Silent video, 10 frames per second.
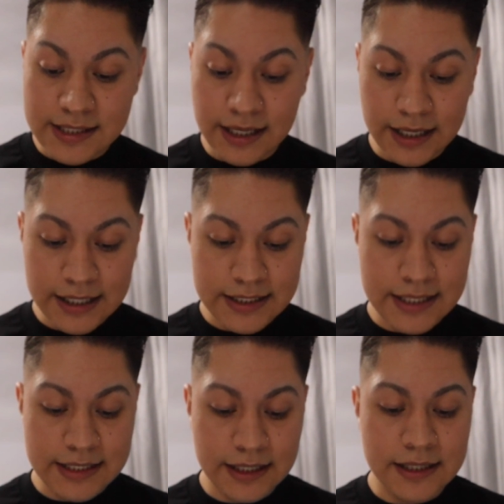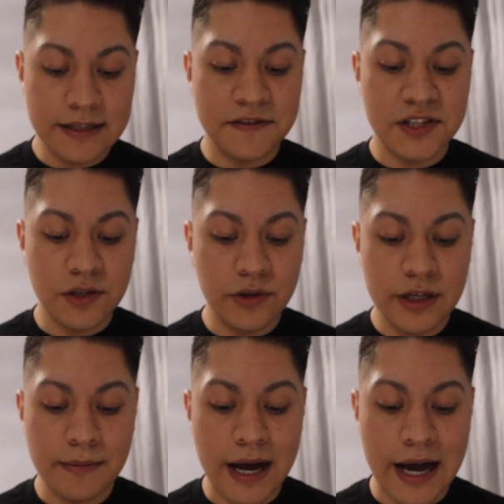tons and tons of
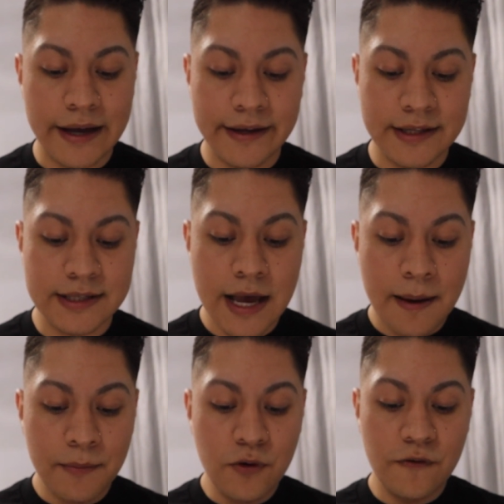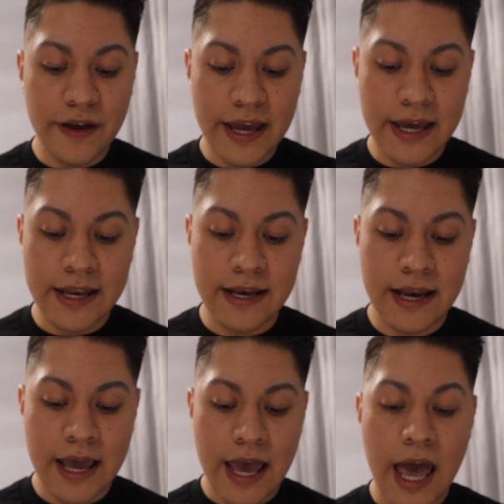sodium ions move in
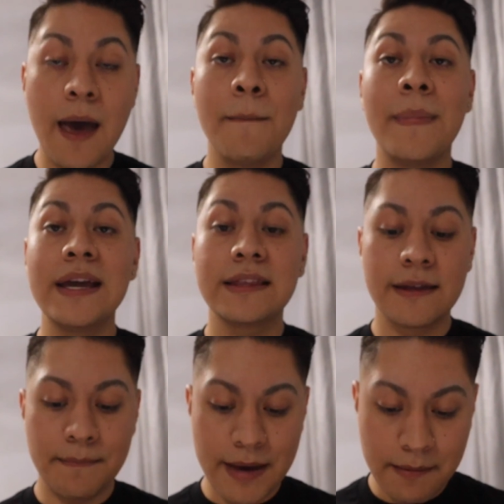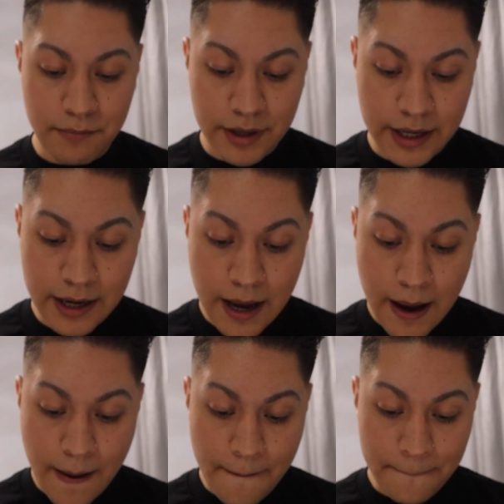and make the
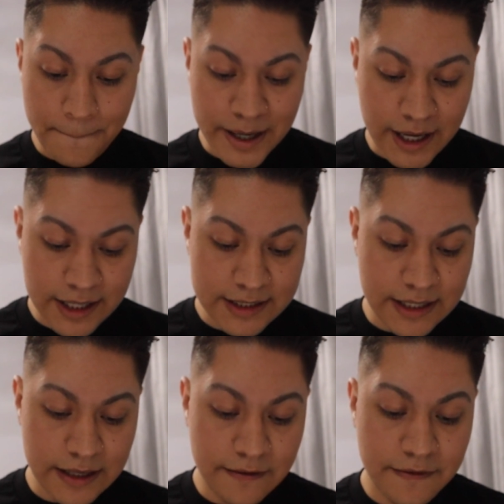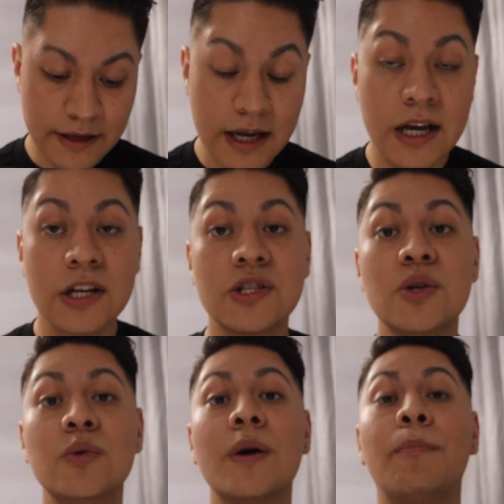membrane positive
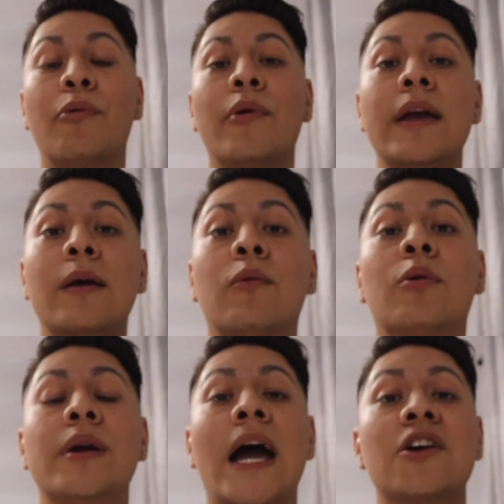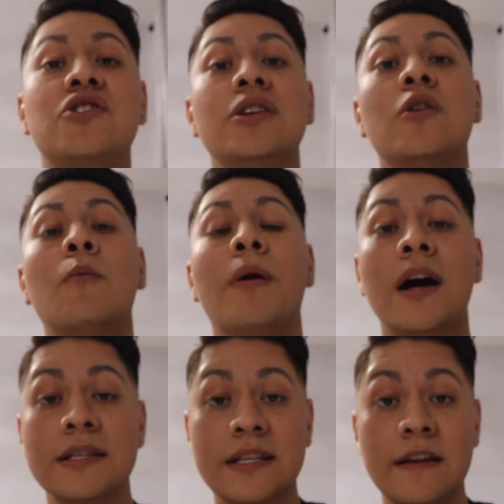to the point where we actually go
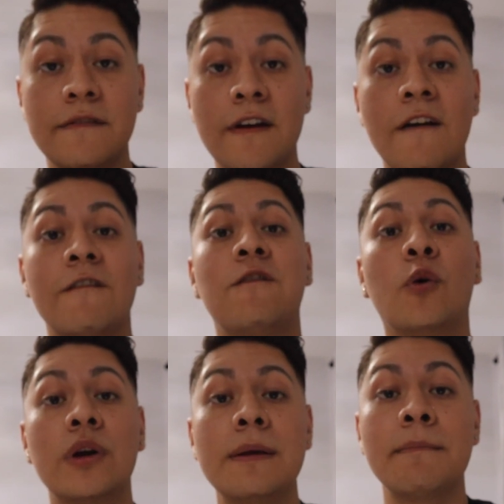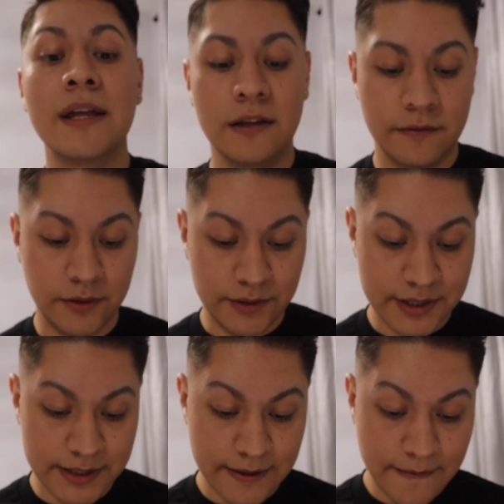positive 40
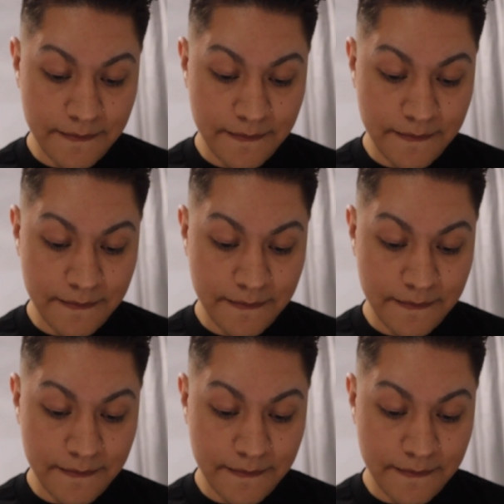millivolts.